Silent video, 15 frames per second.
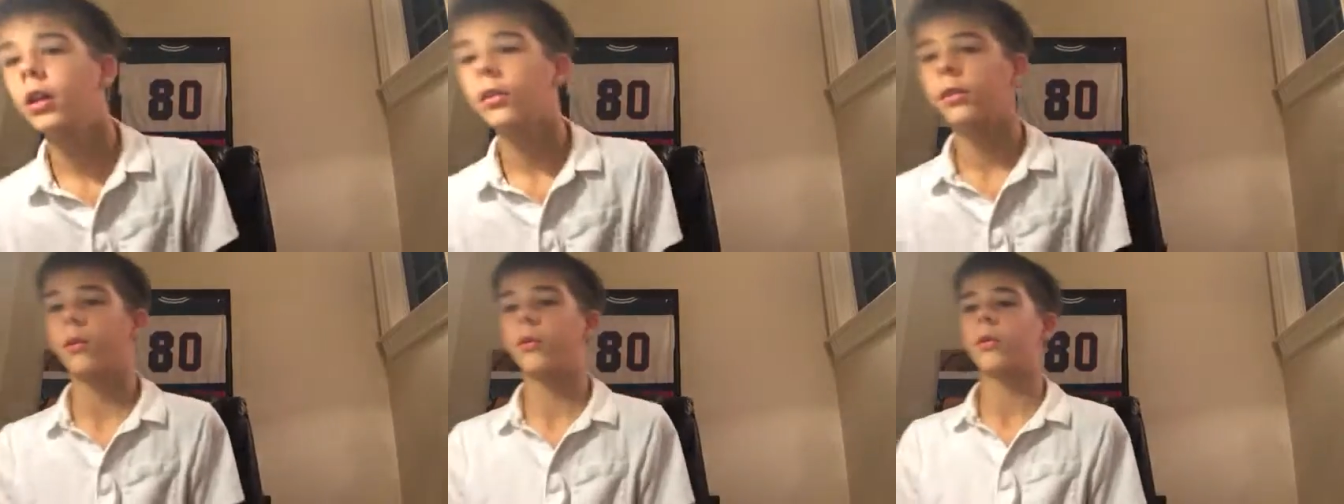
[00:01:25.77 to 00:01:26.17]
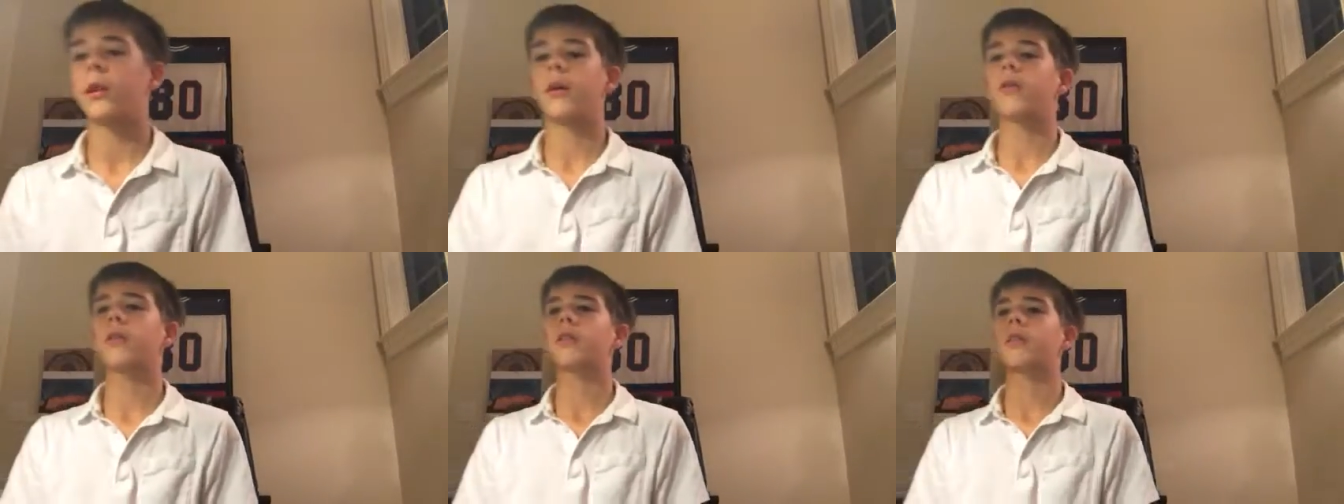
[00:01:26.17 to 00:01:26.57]
So
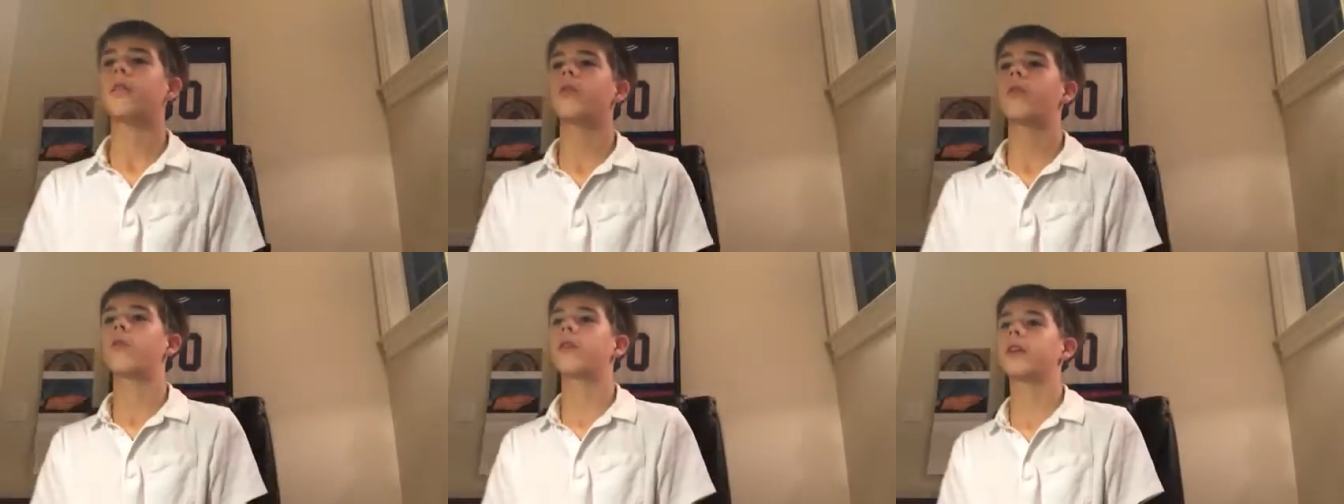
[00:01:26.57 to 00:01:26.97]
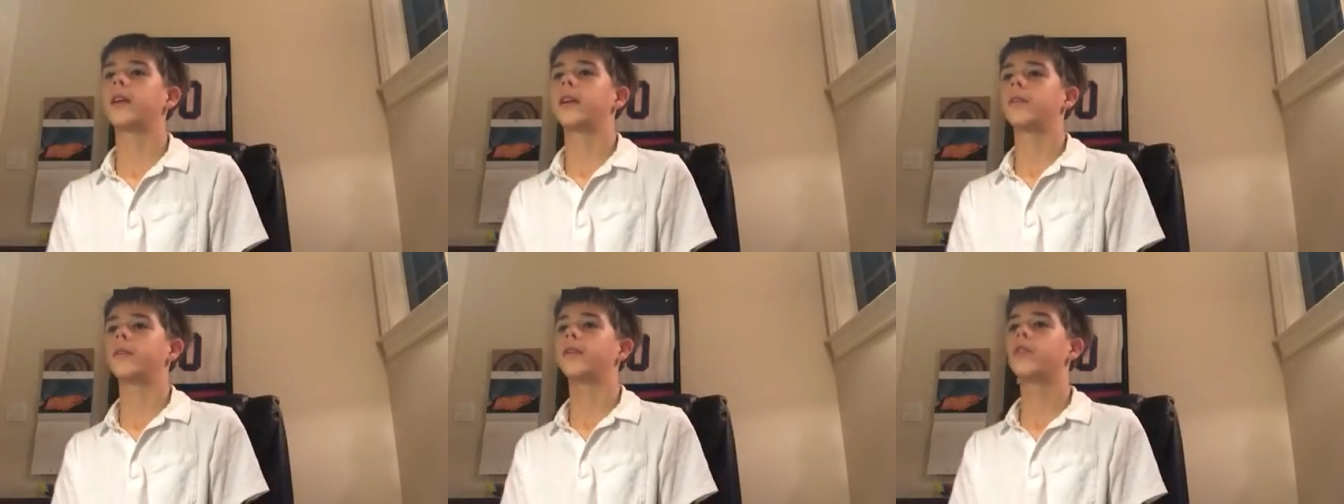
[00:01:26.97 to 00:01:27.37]
now onto the
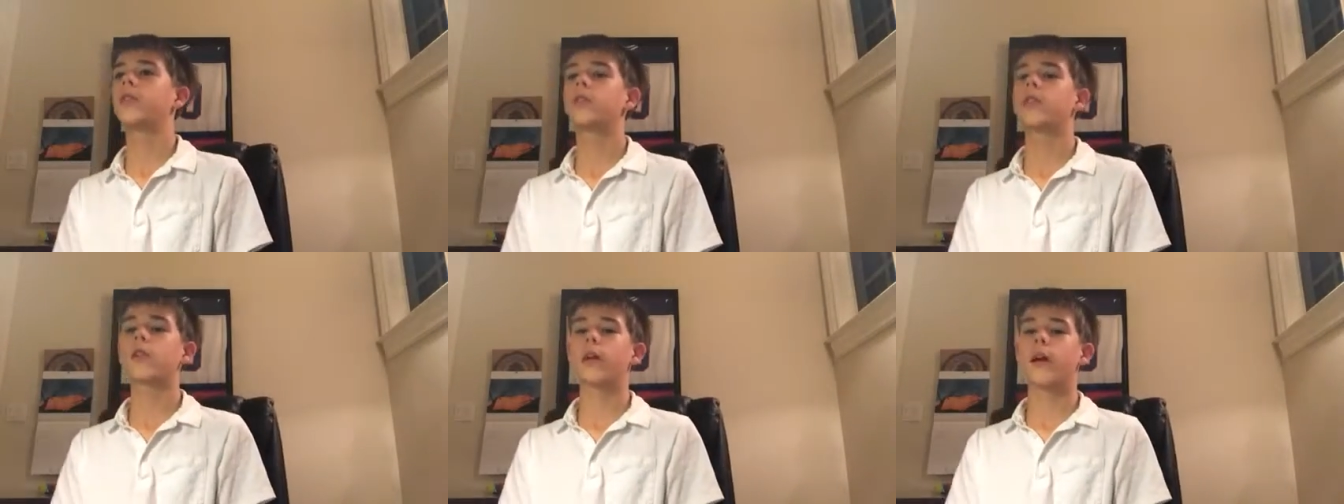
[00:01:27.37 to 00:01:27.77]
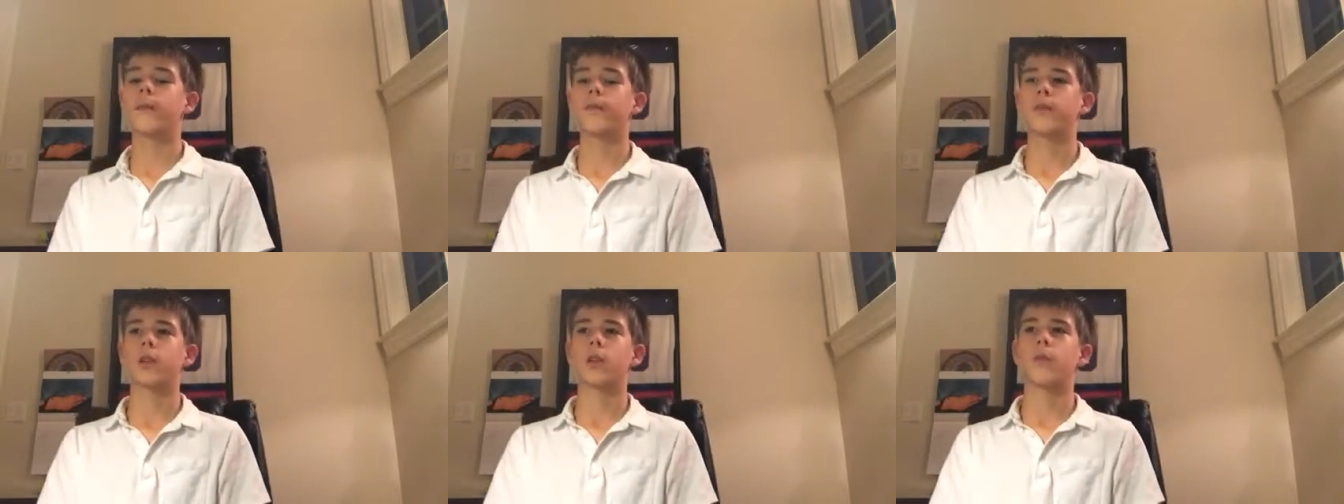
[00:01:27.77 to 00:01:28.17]
organelles. Nuclear
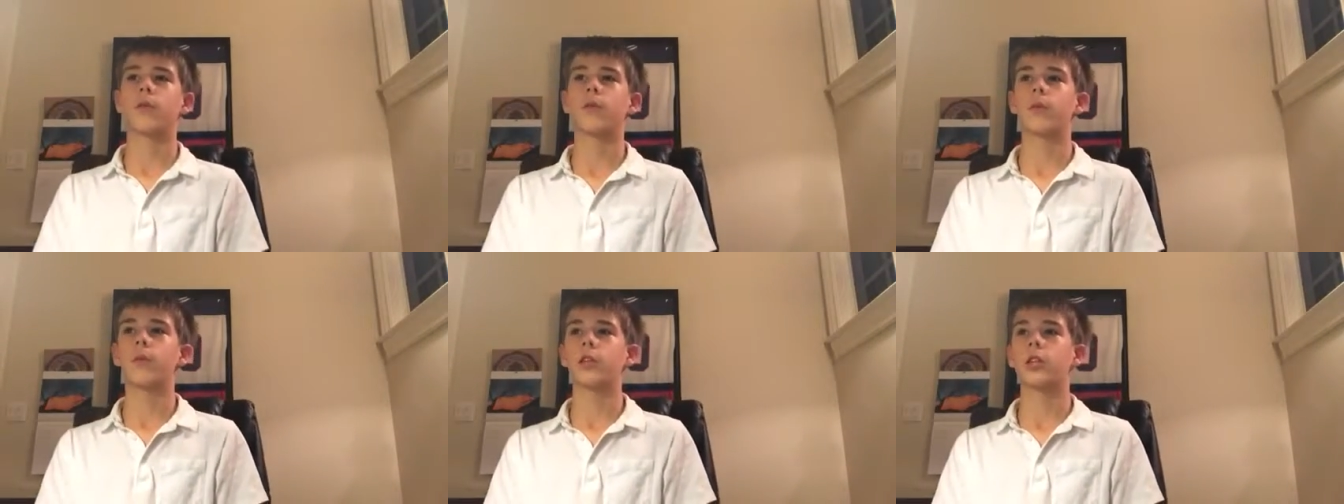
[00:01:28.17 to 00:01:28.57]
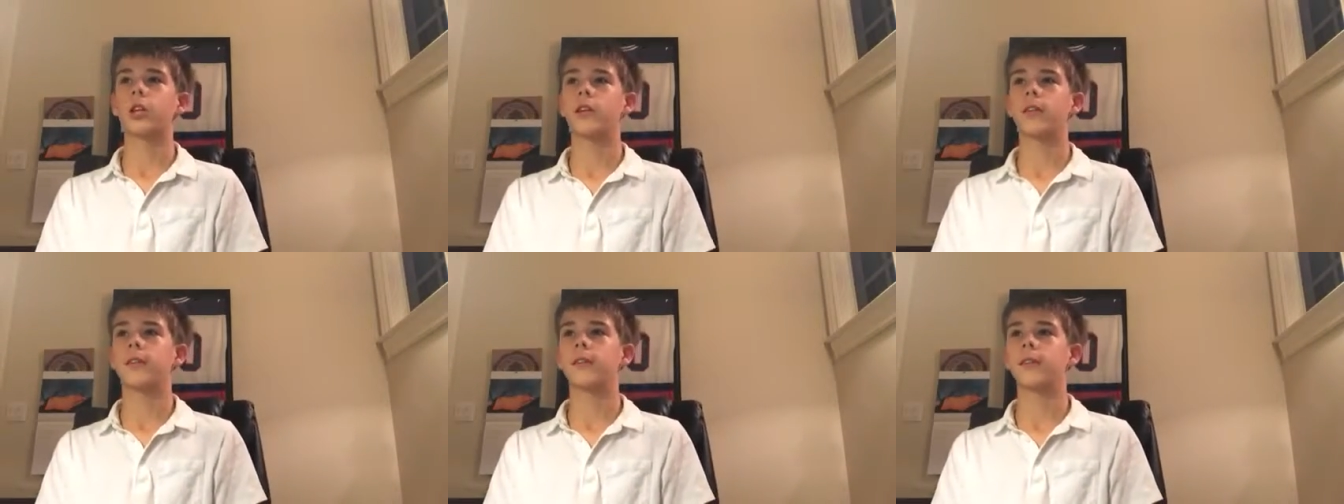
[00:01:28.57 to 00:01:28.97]
envelope, which
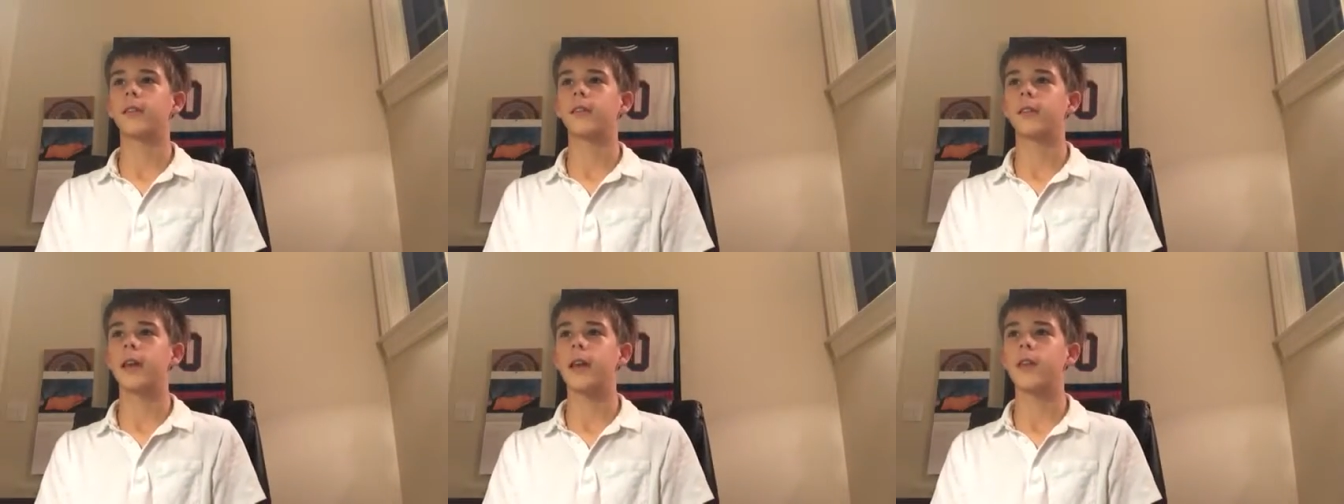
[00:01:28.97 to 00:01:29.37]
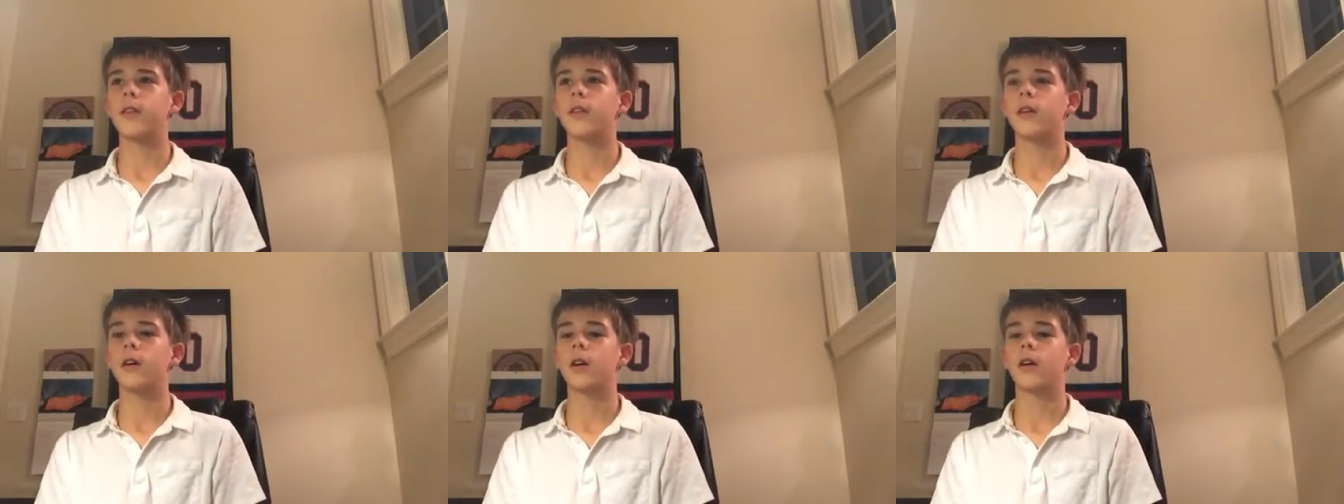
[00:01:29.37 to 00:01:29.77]
is the
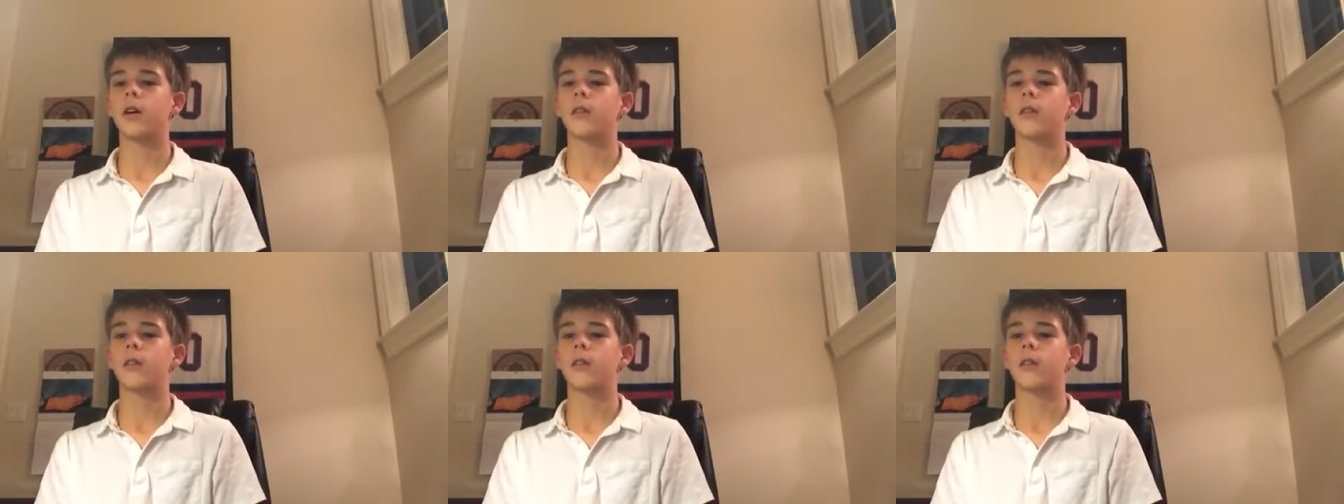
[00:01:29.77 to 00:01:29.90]
layer.